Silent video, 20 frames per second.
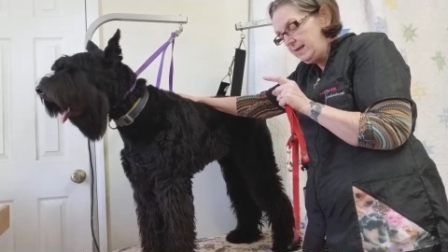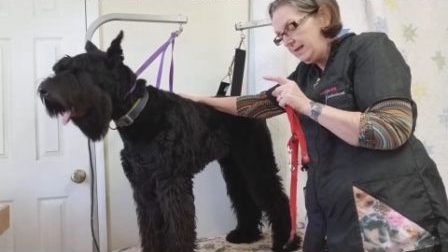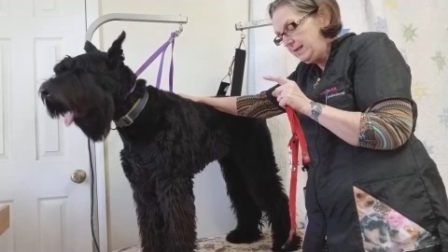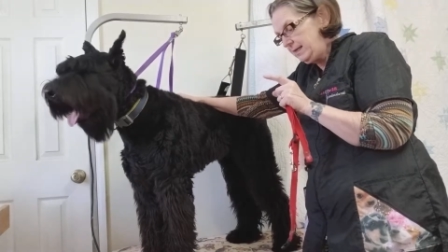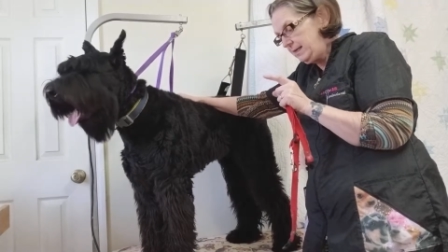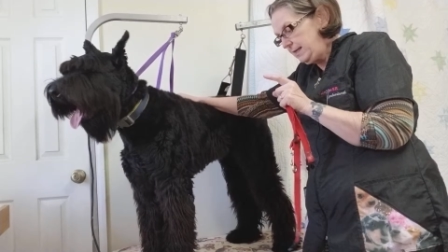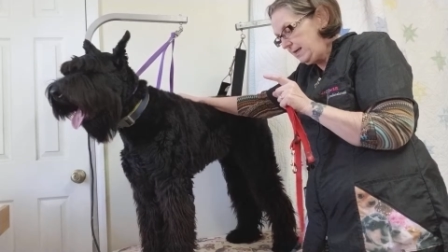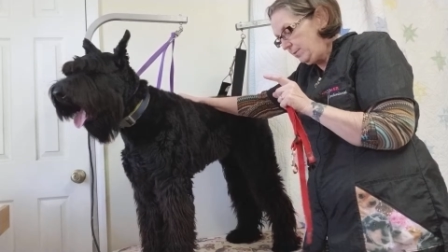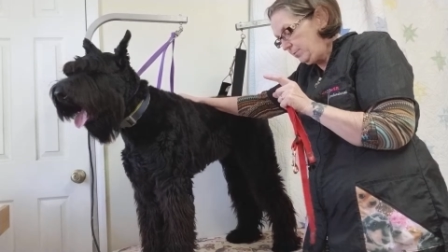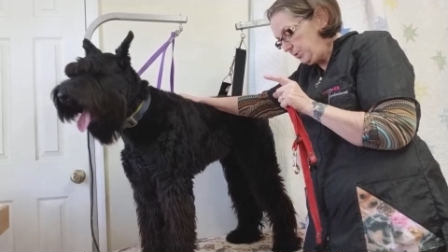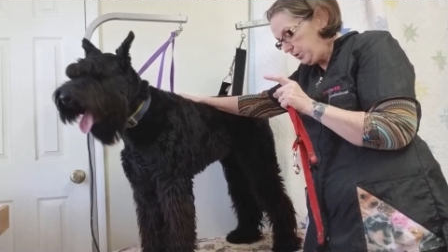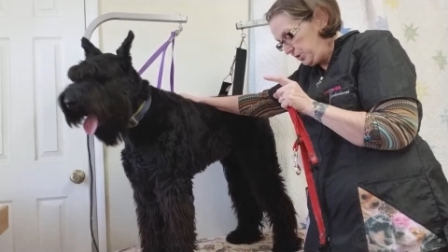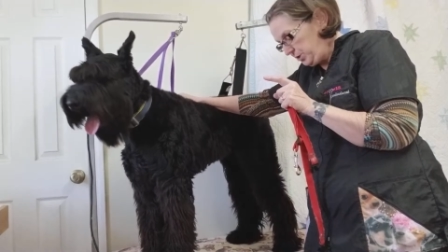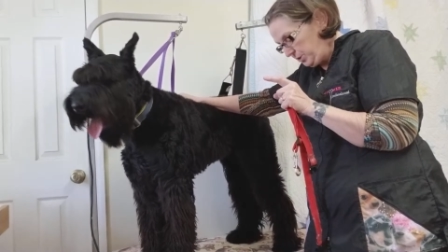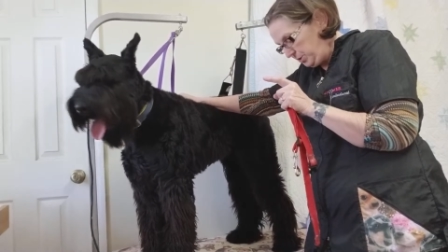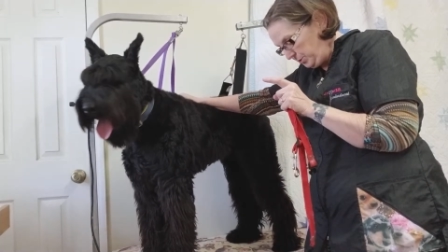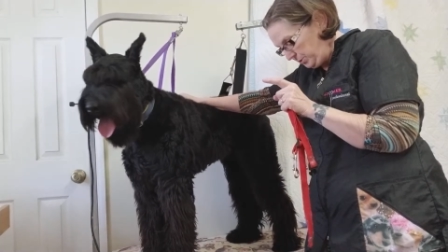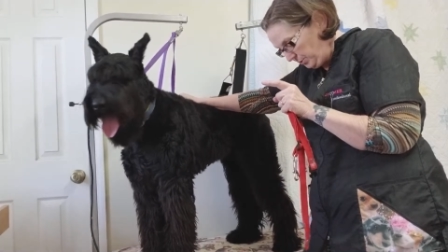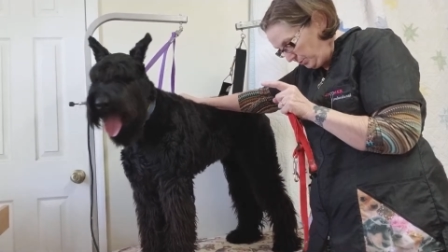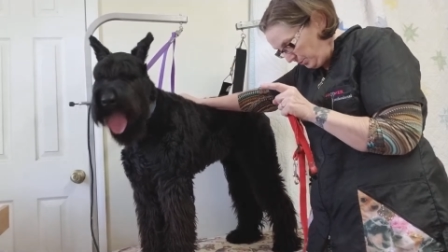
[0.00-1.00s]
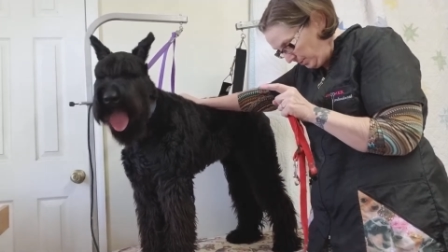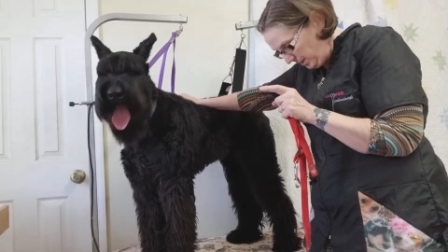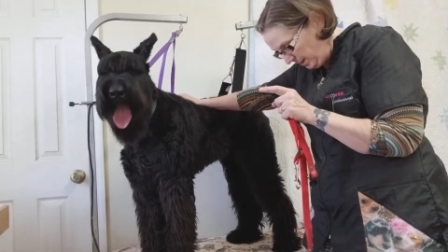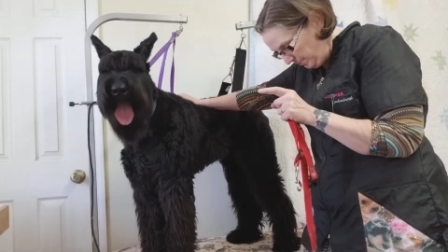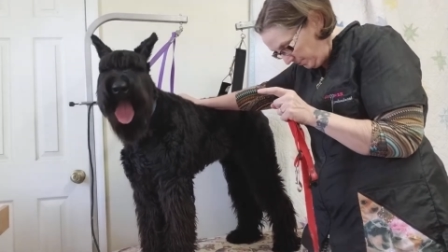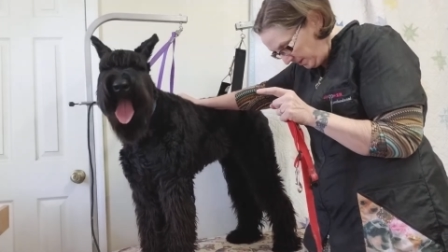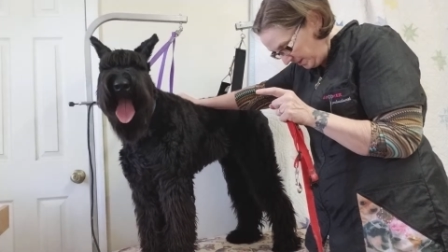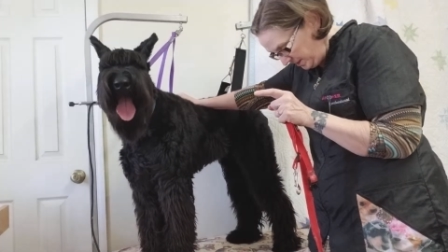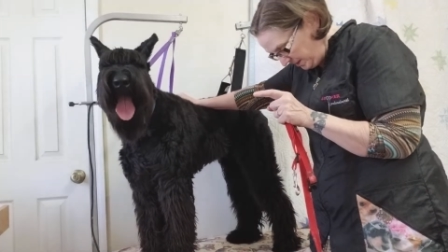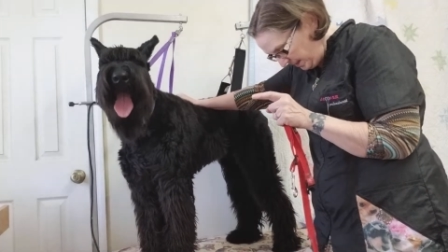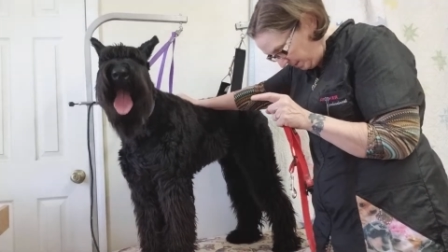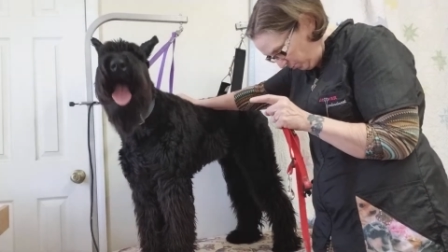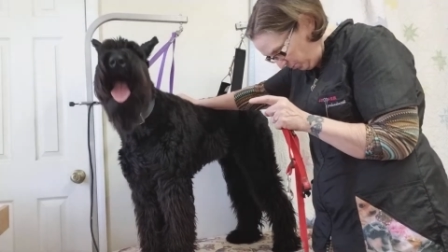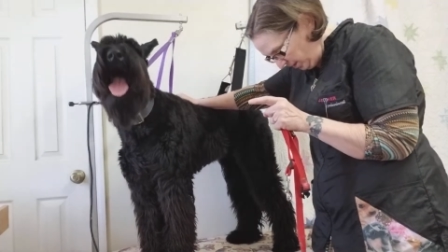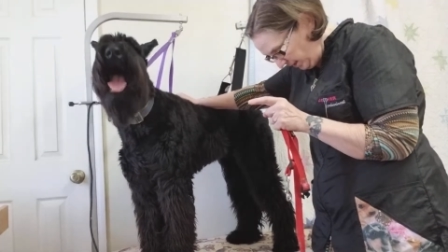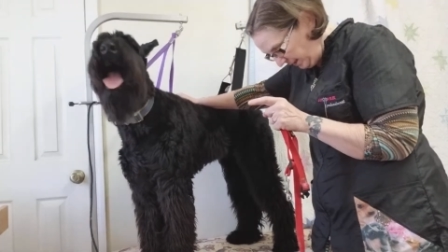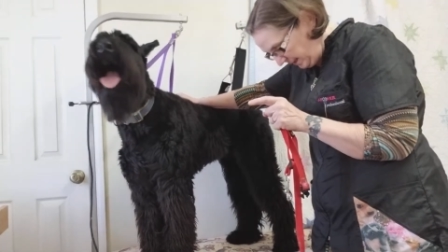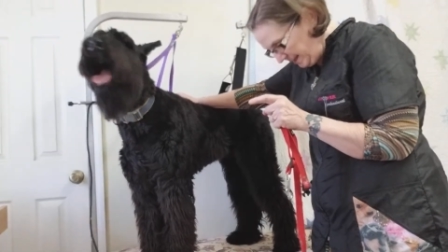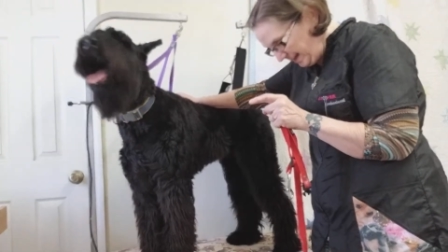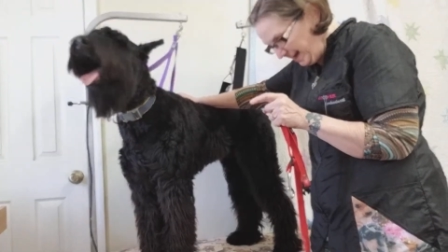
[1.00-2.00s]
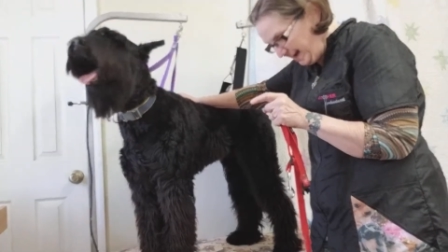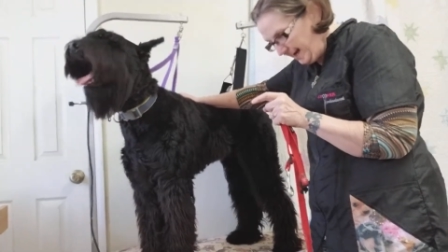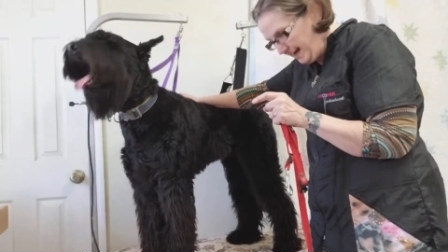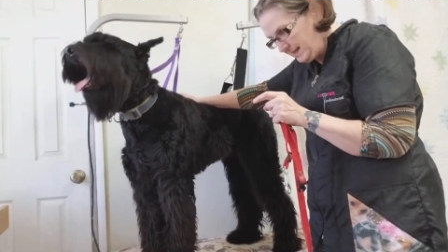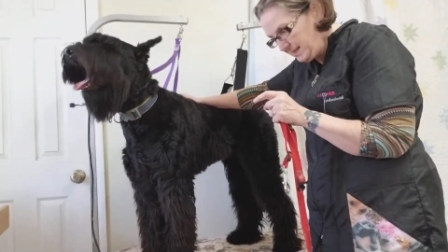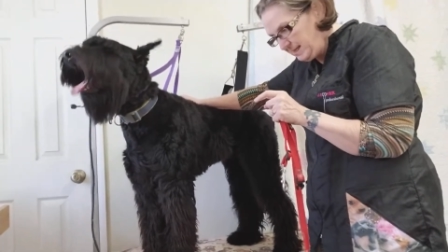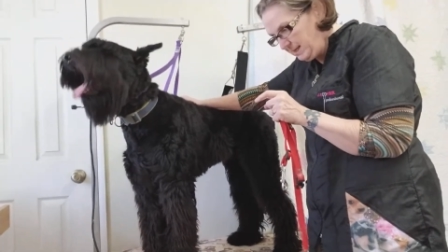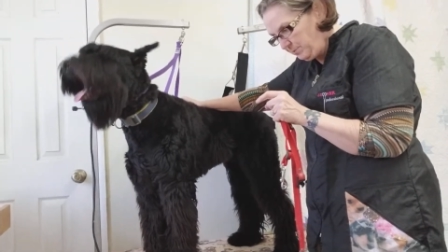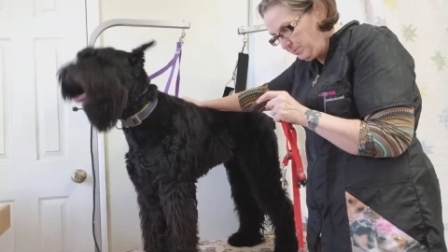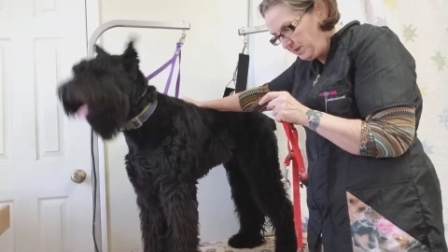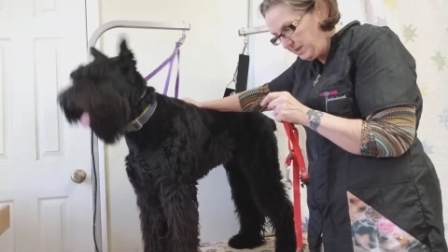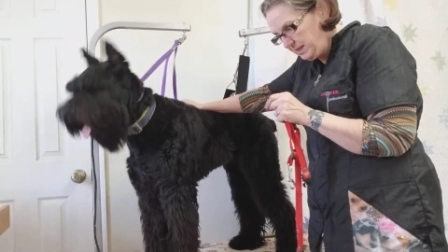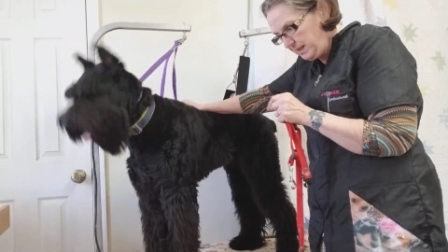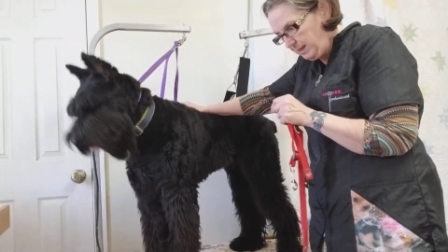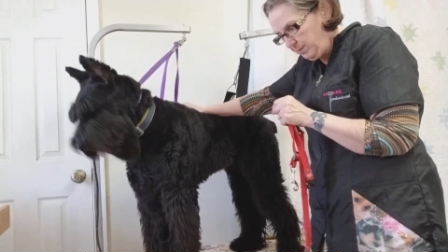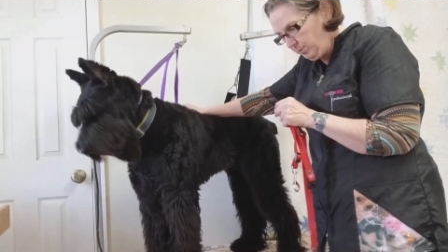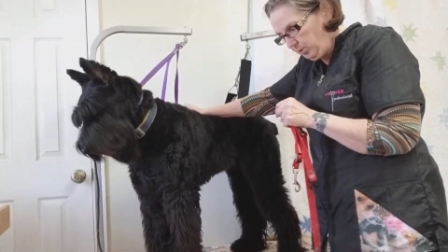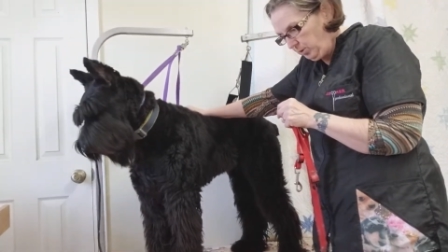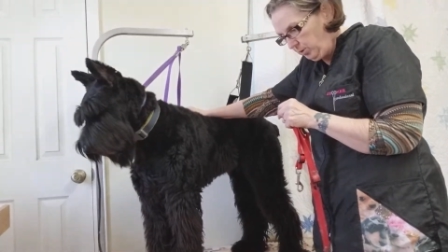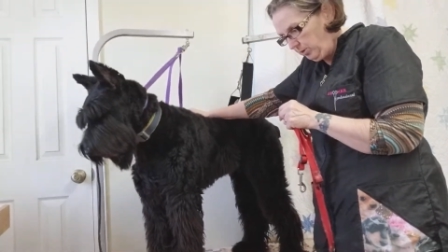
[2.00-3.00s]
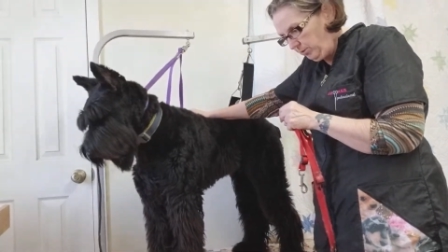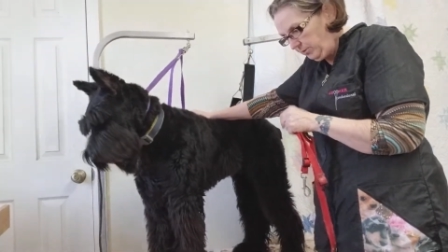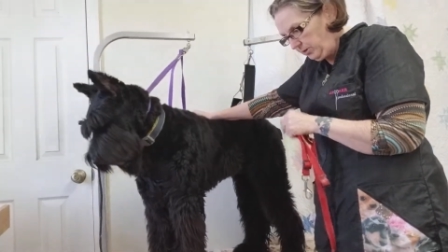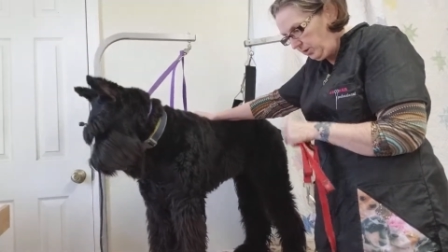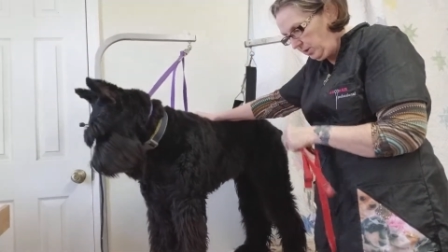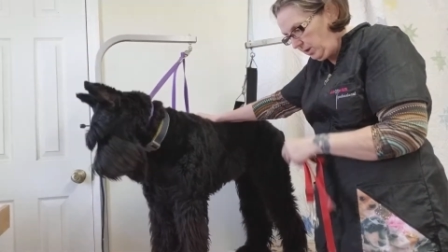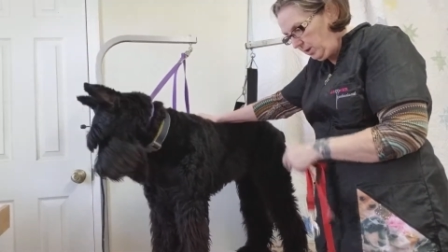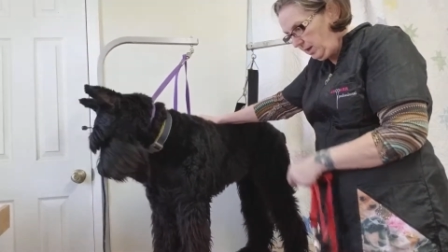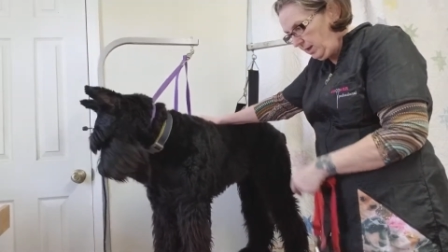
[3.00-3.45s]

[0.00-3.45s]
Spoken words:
Number two, it means they really can't tip the table over.